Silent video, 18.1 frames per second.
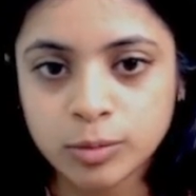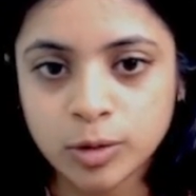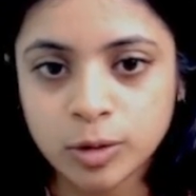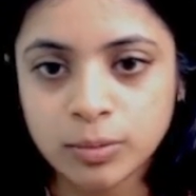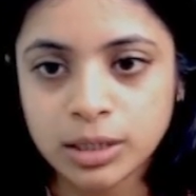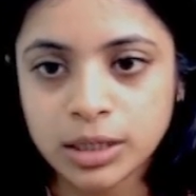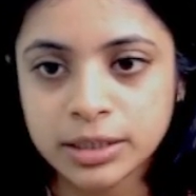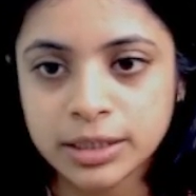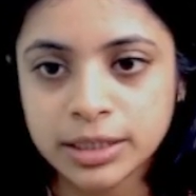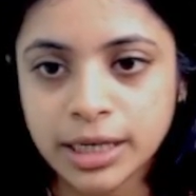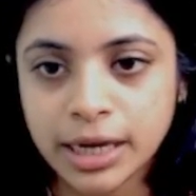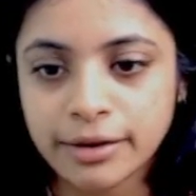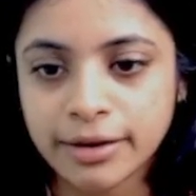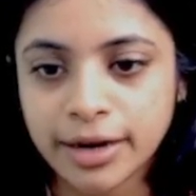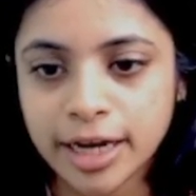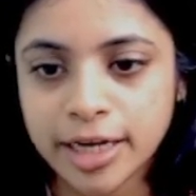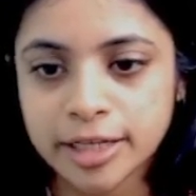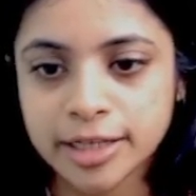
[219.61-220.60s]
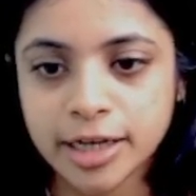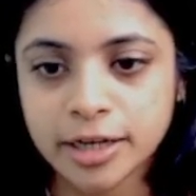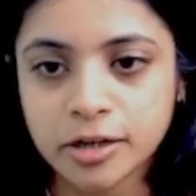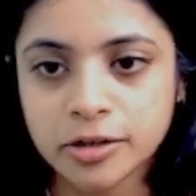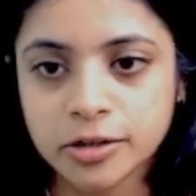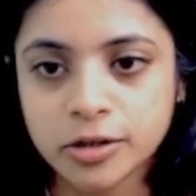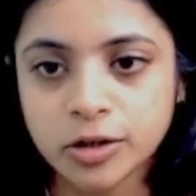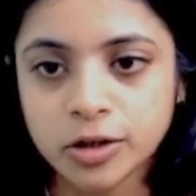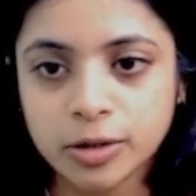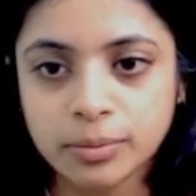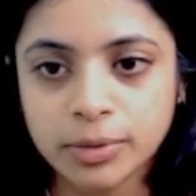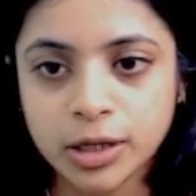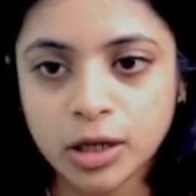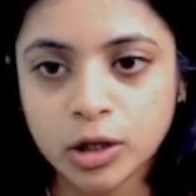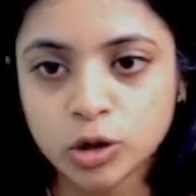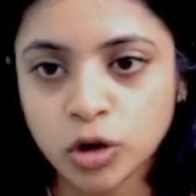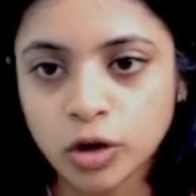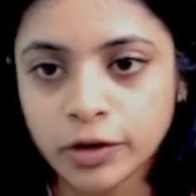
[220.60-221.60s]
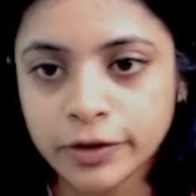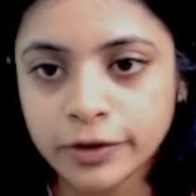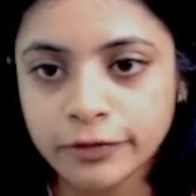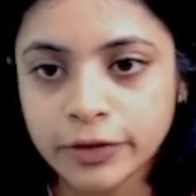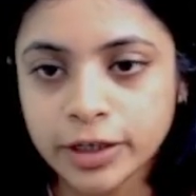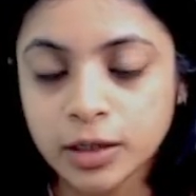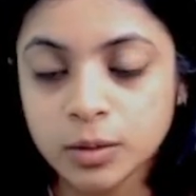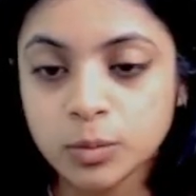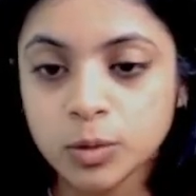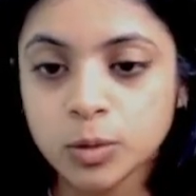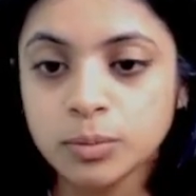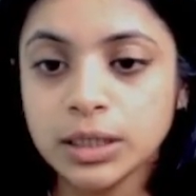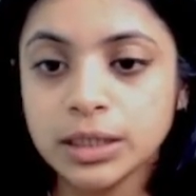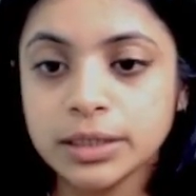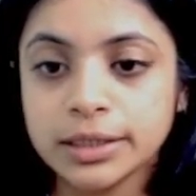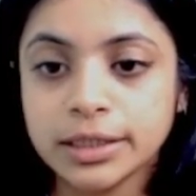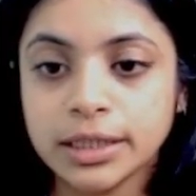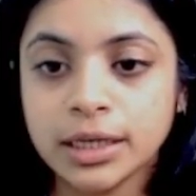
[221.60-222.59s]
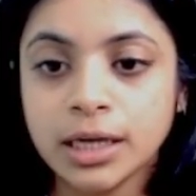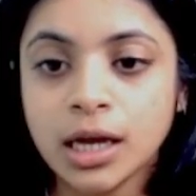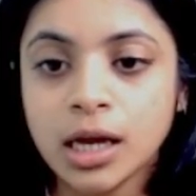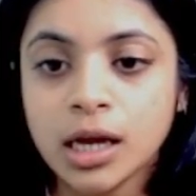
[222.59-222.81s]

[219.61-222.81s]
mobility and right side is going to be a geographical mobility.